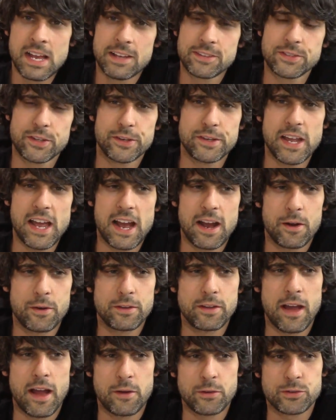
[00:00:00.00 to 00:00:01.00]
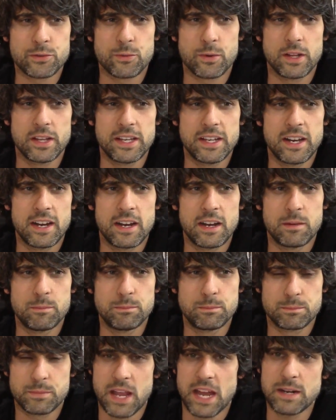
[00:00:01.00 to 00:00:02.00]
So yeah, I was really uh,
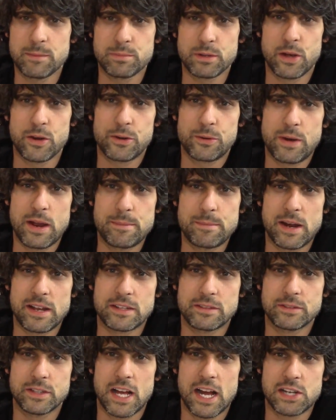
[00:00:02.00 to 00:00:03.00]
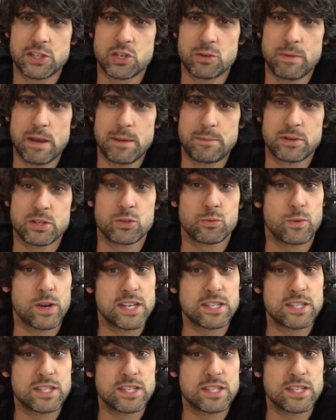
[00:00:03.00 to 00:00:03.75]
kind of blown away by the Valachi Papers.